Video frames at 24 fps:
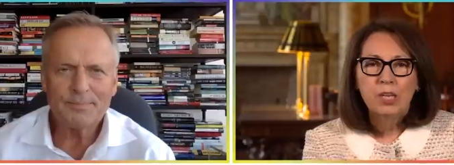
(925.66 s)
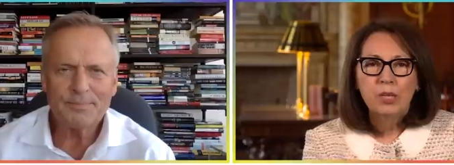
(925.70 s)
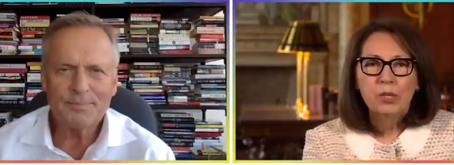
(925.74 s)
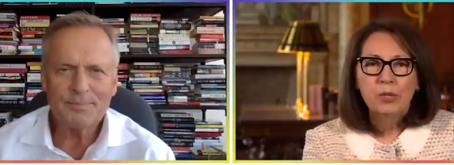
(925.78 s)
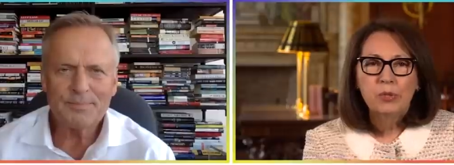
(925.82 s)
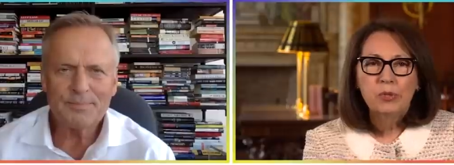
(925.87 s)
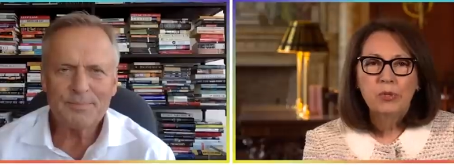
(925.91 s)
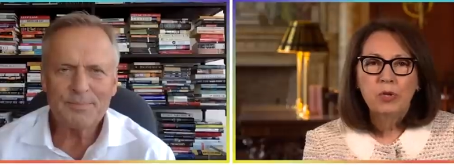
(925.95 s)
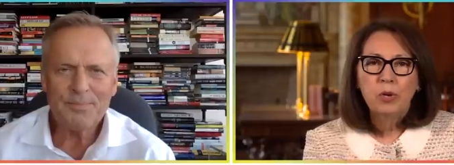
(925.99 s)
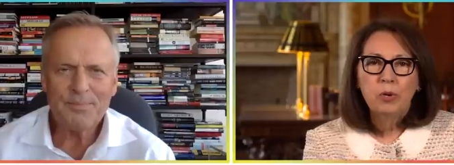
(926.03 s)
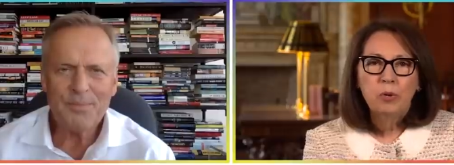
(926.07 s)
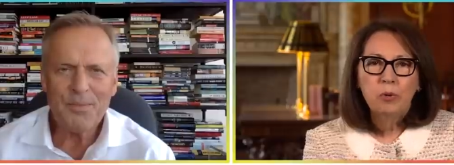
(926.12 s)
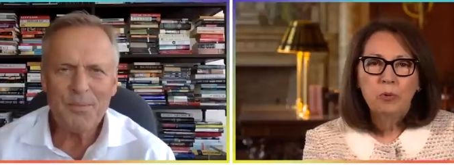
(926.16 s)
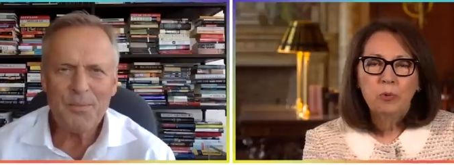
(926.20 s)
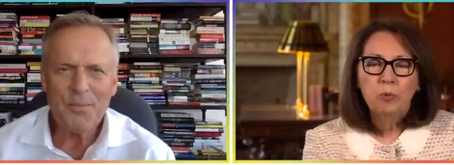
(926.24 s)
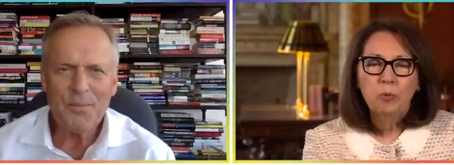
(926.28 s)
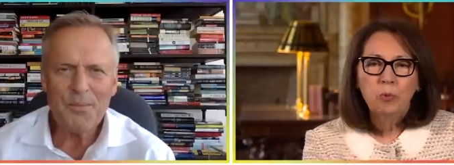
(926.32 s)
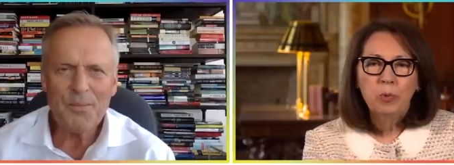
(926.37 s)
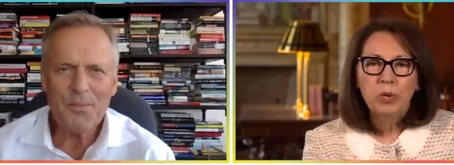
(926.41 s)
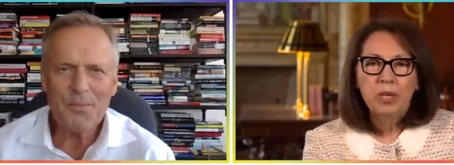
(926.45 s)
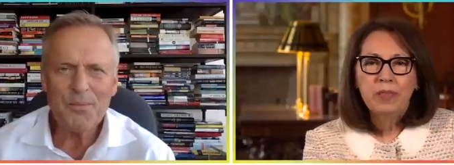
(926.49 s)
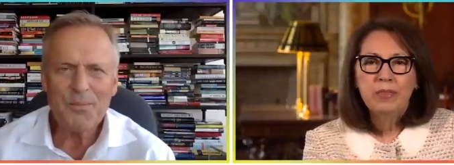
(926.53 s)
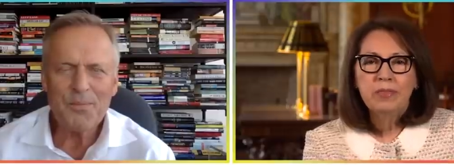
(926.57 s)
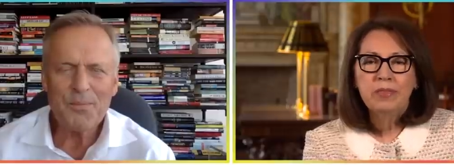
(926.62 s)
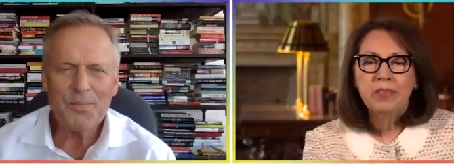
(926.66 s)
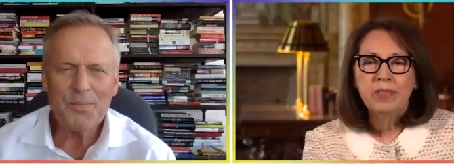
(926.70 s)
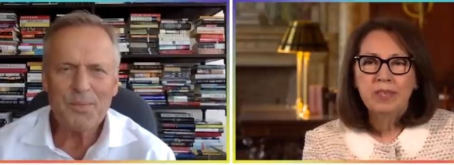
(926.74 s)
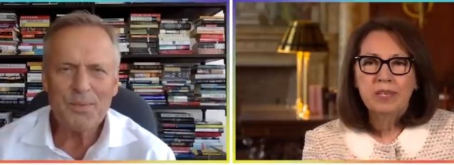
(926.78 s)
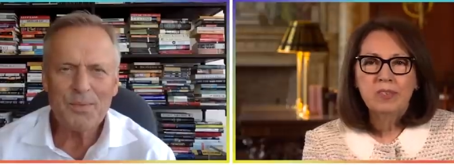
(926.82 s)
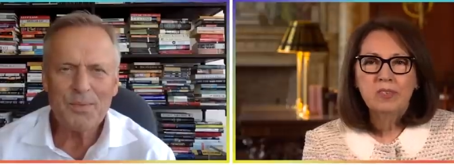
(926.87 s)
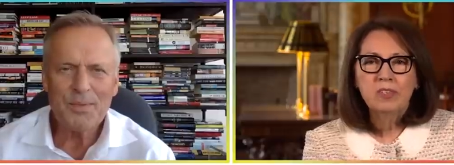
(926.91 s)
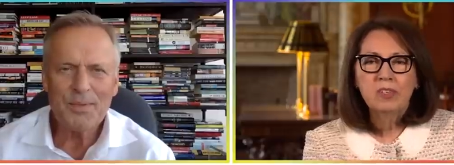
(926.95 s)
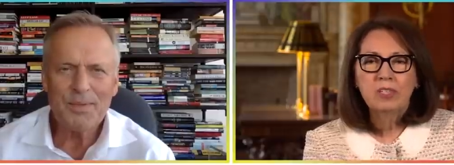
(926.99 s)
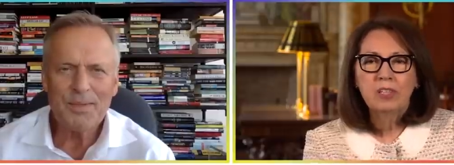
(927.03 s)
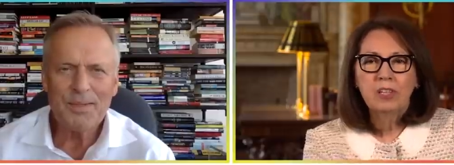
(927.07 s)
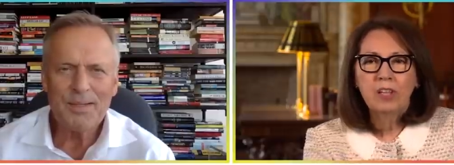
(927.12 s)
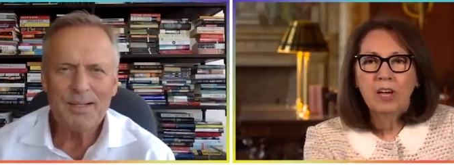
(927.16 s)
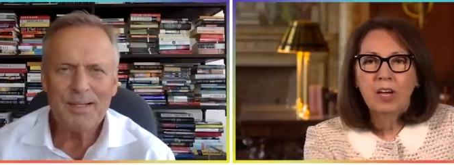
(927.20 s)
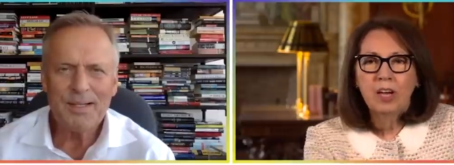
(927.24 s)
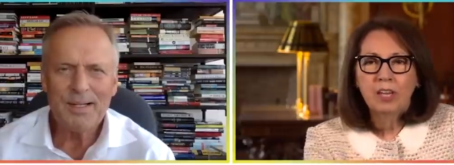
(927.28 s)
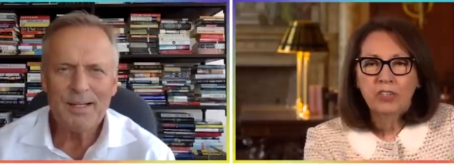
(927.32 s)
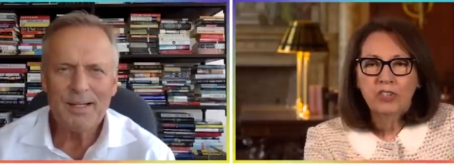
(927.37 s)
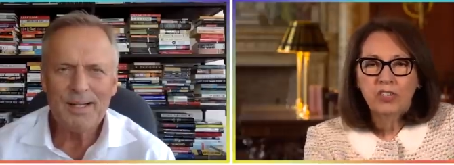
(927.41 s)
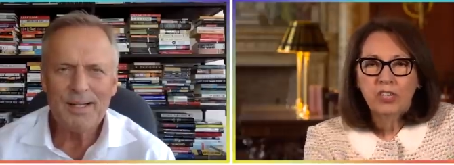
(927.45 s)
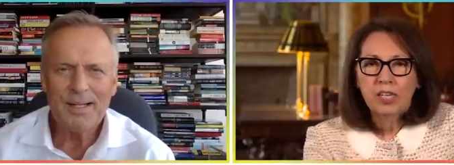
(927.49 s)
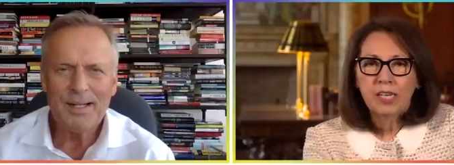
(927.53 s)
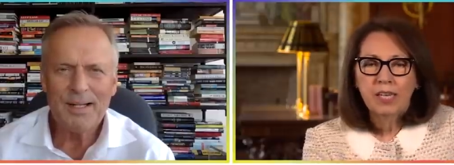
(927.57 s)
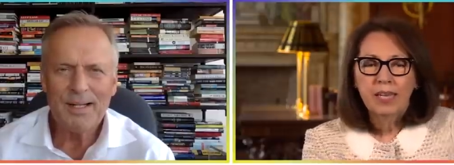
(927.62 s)
Speaker 1: So, with this
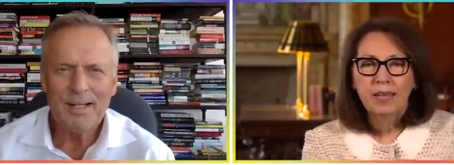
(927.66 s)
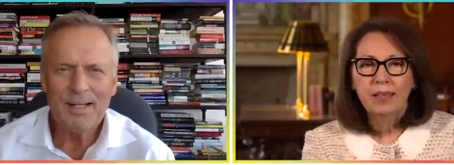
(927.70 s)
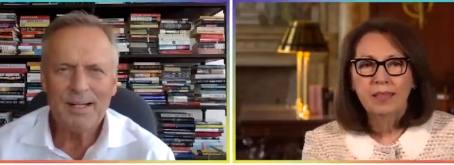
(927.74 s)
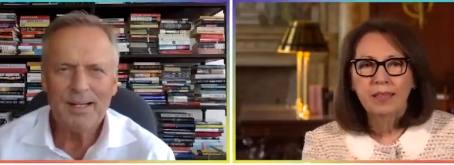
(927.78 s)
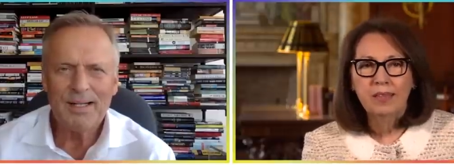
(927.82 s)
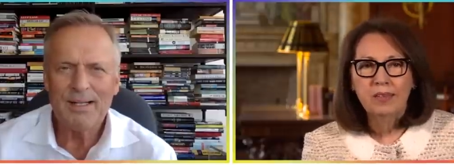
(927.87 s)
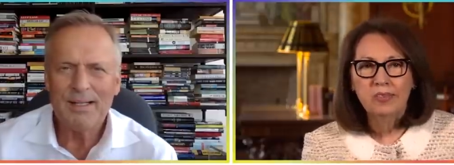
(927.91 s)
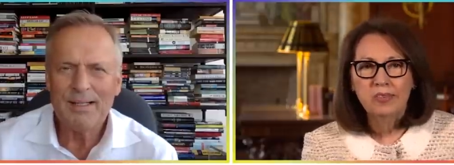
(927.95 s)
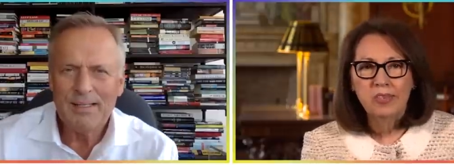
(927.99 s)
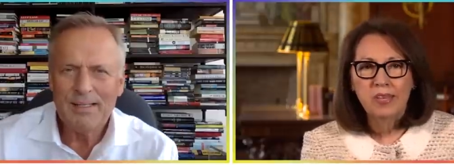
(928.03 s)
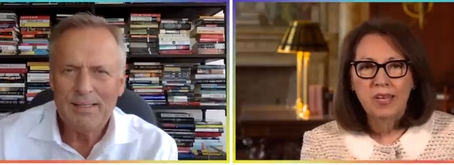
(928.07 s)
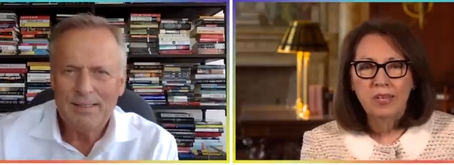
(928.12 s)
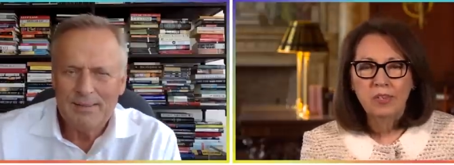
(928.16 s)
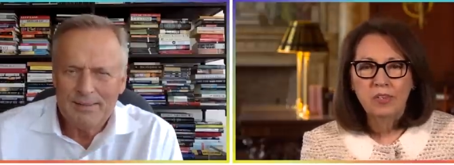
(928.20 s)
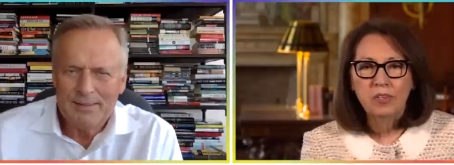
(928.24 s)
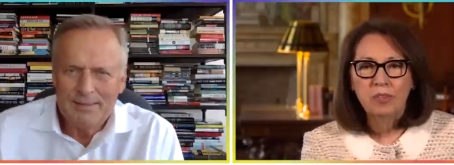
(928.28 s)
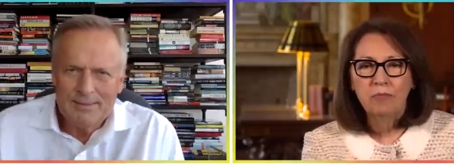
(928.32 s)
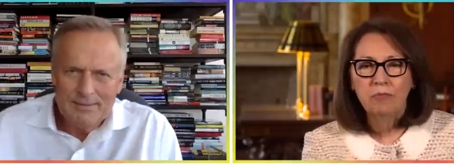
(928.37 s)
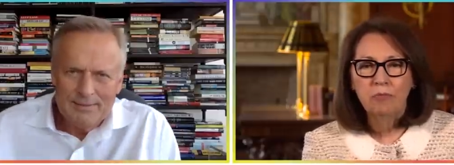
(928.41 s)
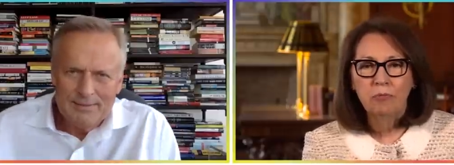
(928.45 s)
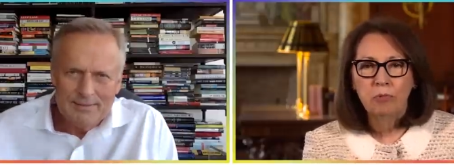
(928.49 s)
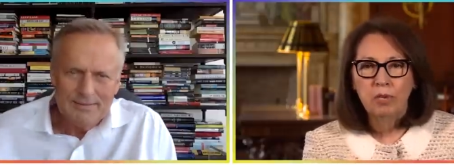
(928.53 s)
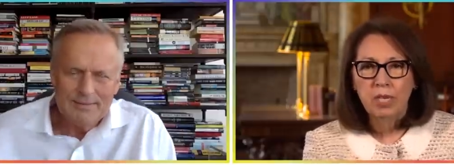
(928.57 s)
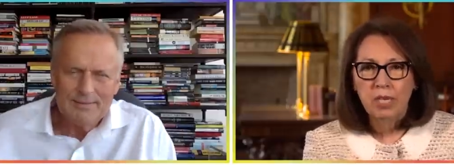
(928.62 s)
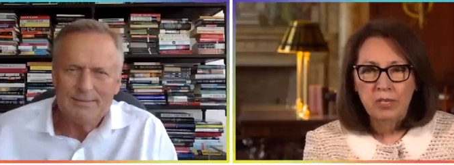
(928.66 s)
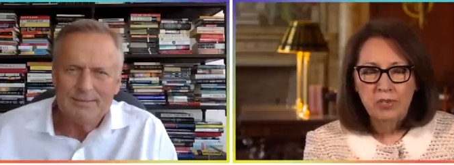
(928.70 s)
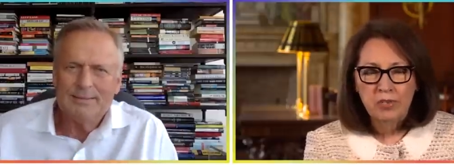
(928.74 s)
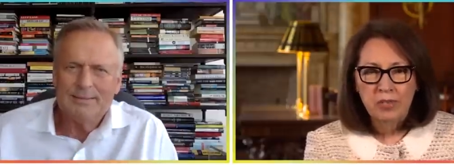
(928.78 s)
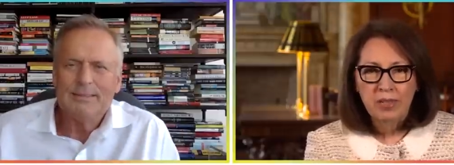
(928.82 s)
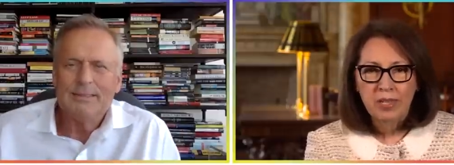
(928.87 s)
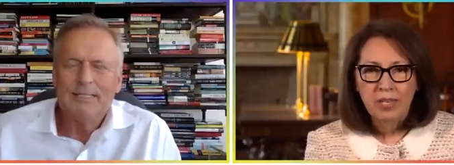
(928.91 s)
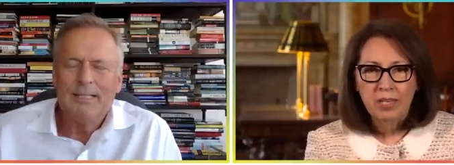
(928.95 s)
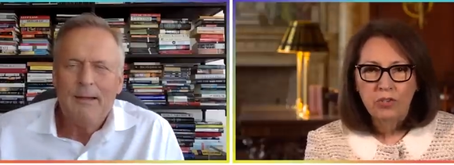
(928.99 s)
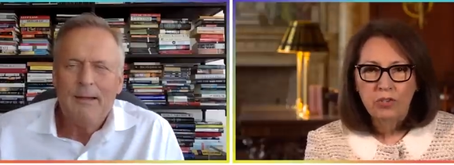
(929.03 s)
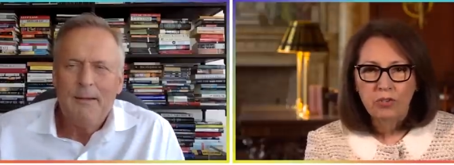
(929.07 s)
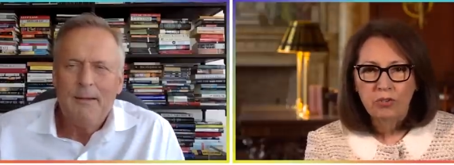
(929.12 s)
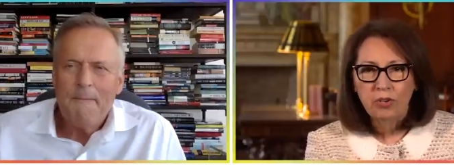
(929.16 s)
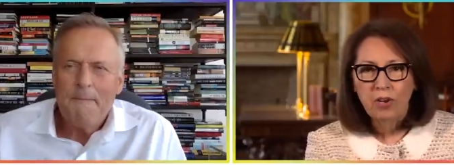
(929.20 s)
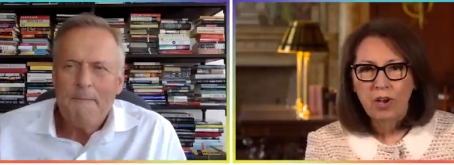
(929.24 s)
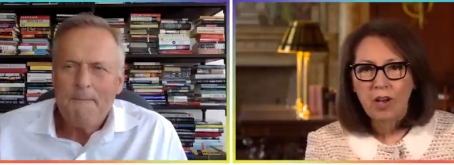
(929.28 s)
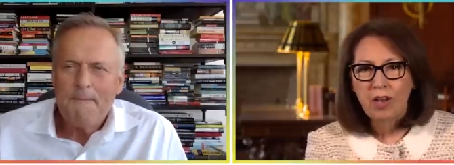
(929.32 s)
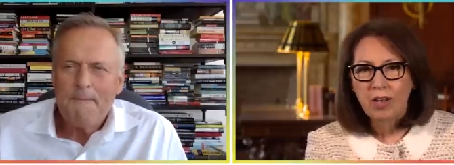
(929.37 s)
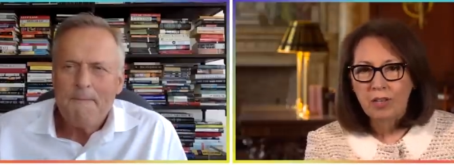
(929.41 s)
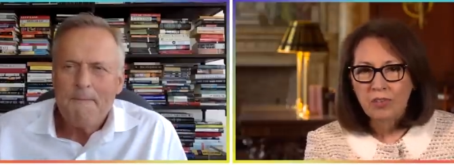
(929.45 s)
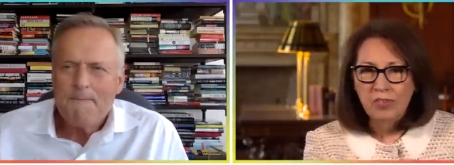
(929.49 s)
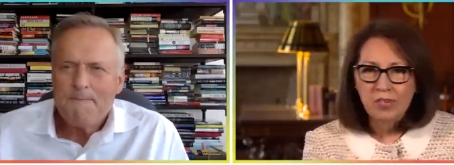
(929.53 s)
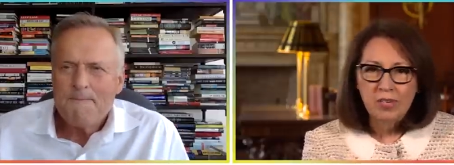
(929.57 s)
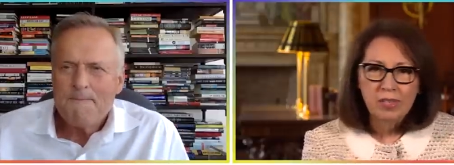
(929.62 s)
logic and this sense of reason that you're
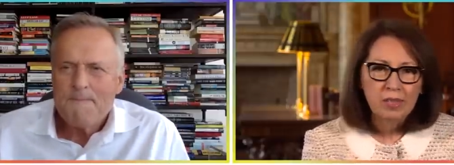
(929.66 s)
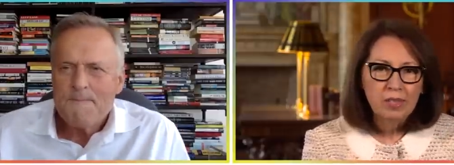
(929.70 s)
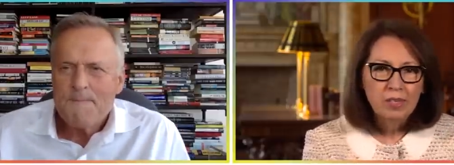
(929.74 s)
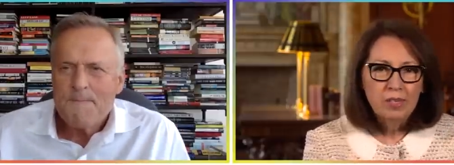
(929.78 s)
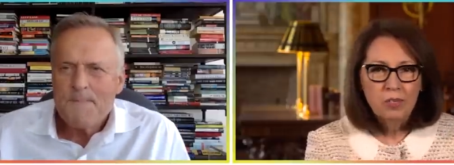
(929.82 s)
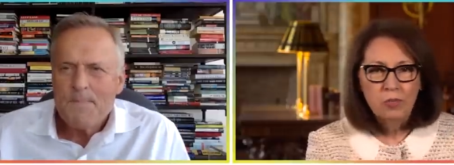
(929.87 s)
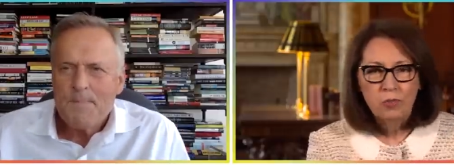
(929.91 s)
constantly